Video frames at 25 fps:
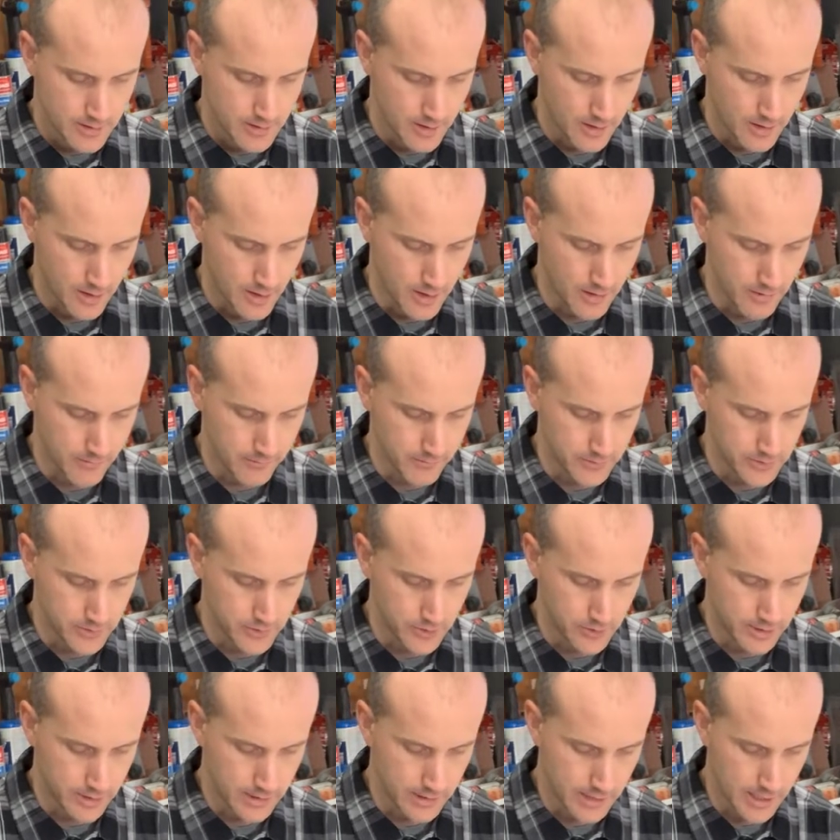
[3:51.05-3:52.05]
you're
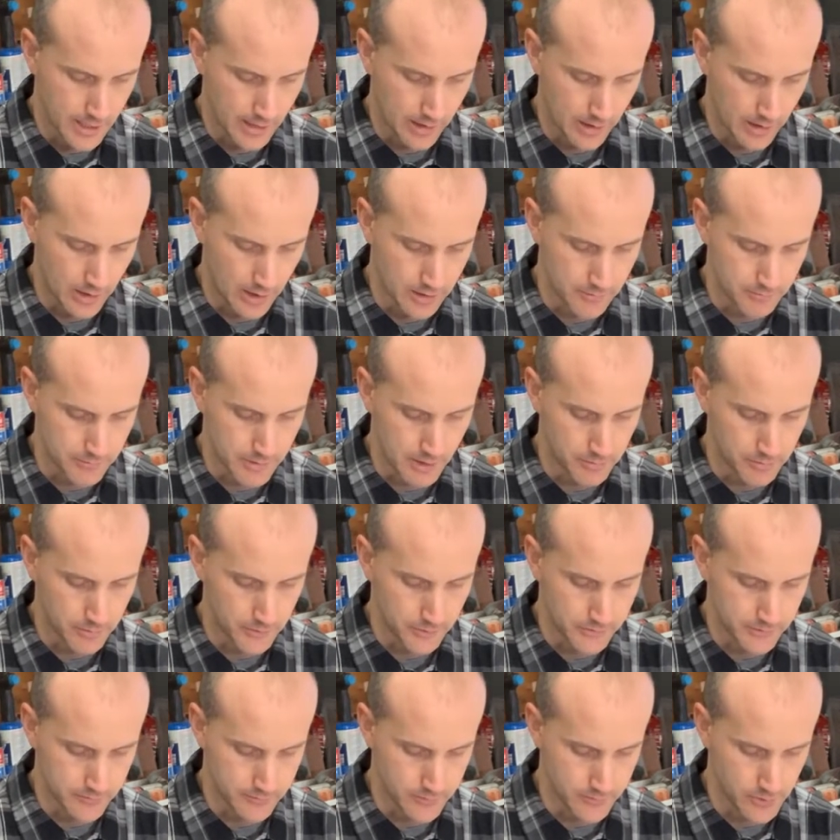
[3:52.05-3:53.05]
going to get a lot of
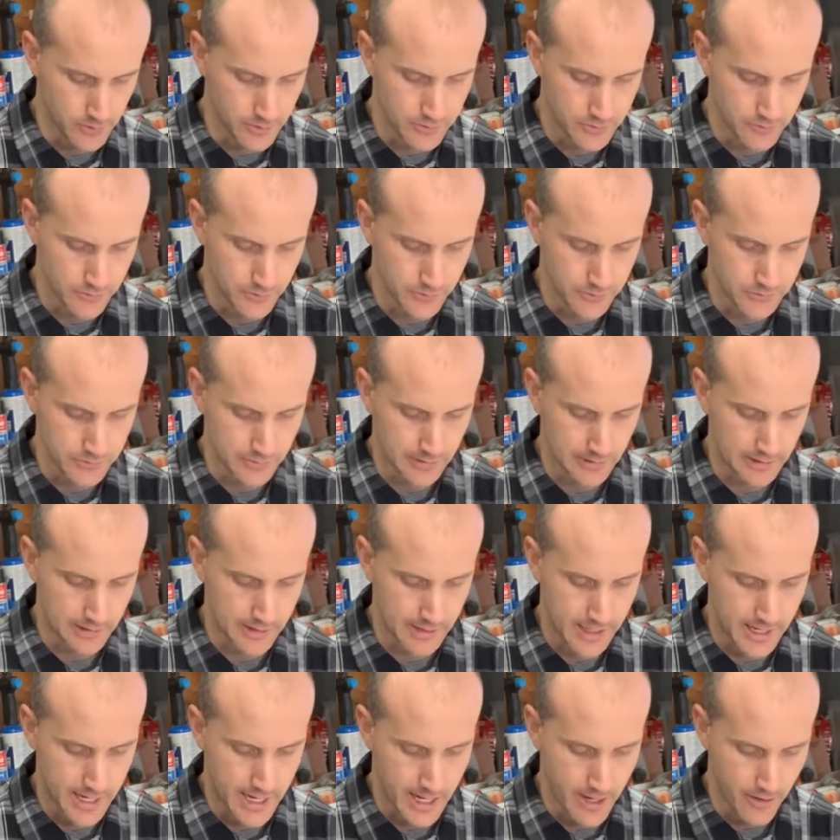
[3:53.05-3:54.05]
bubbles if you introduce a lot
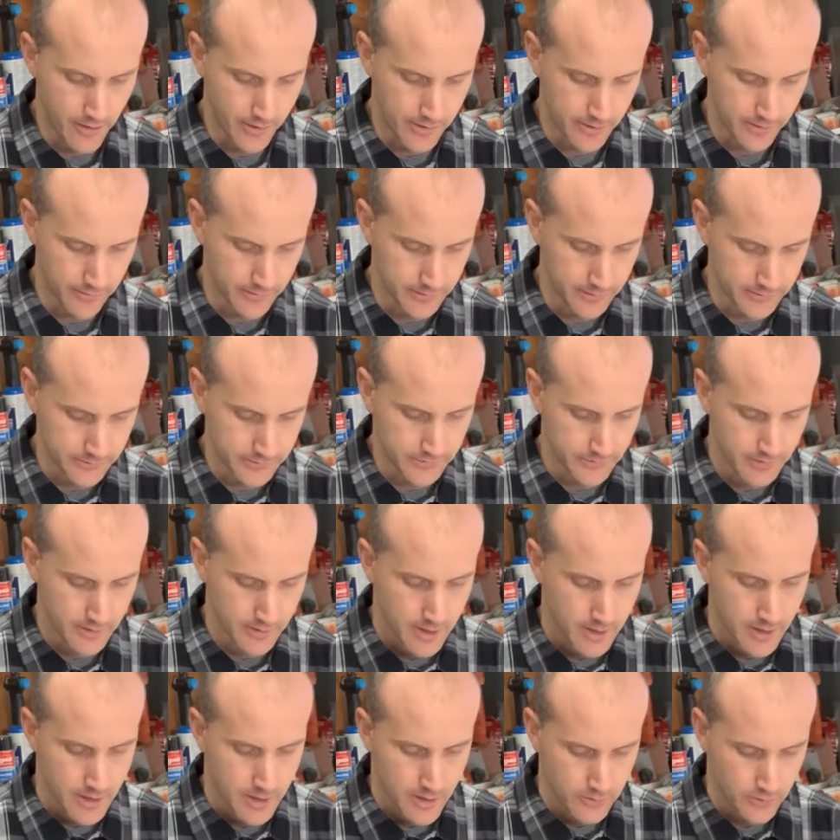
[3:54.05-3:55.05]
of air into this.
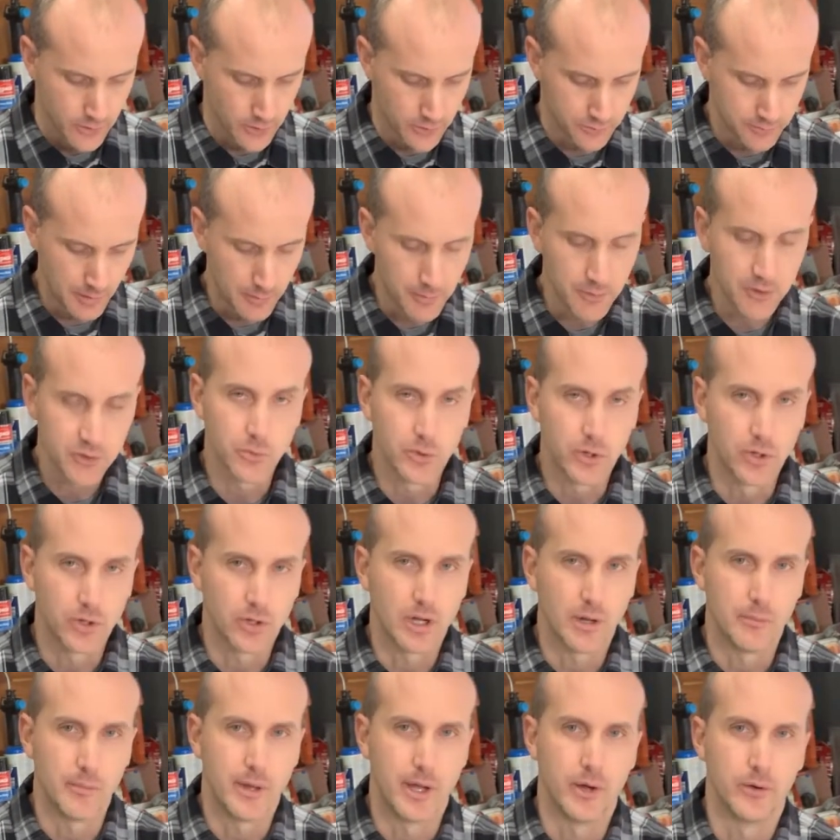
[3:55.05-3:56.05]
Those bubbles will
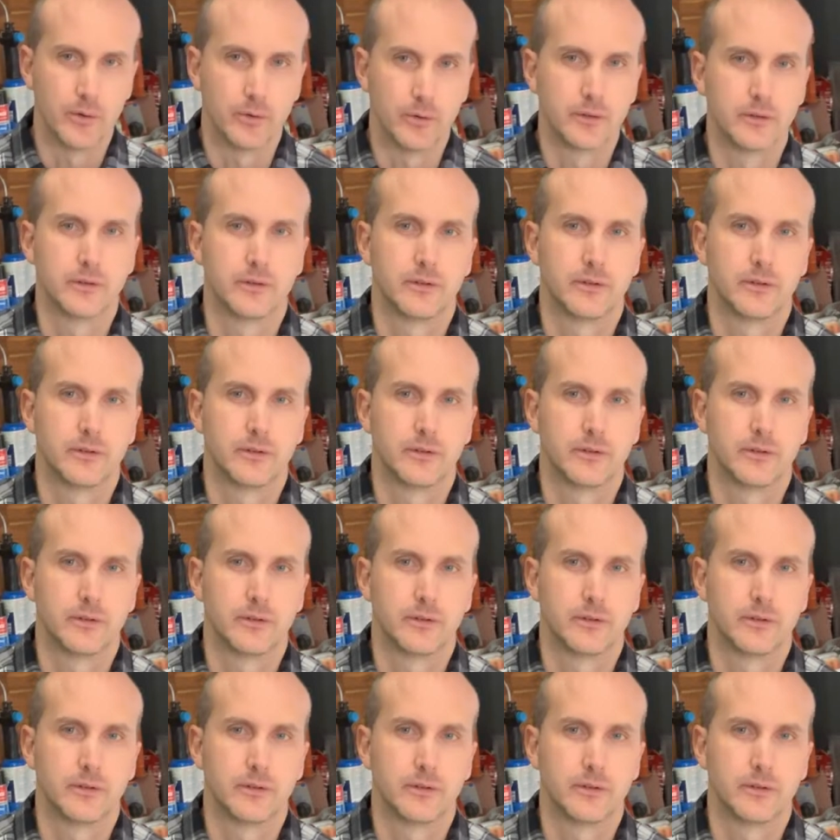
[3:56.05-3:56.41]
come out